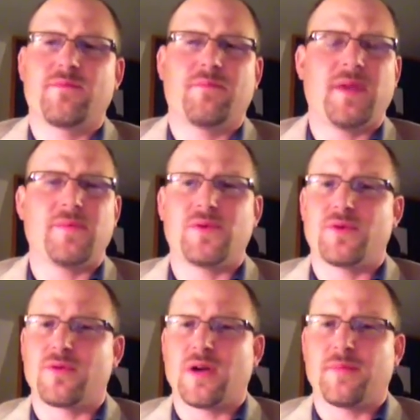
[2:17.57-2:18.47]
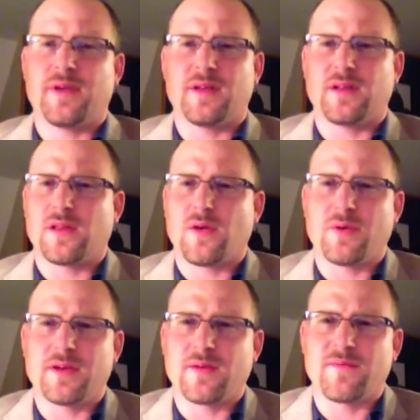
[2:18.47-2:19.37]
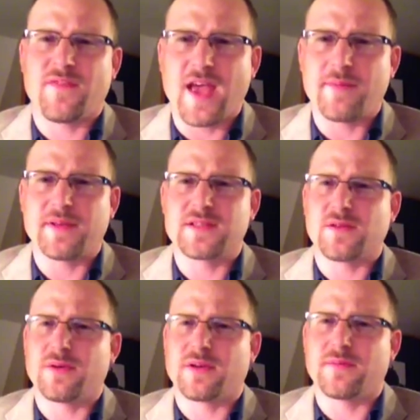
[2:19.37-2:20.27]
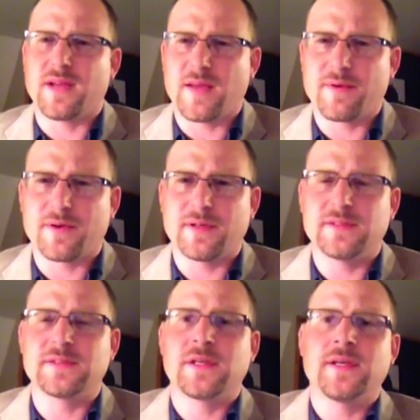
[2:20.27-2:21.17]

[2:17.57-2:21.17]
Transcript: People who grew up in low-income families, low-income neighborhoods,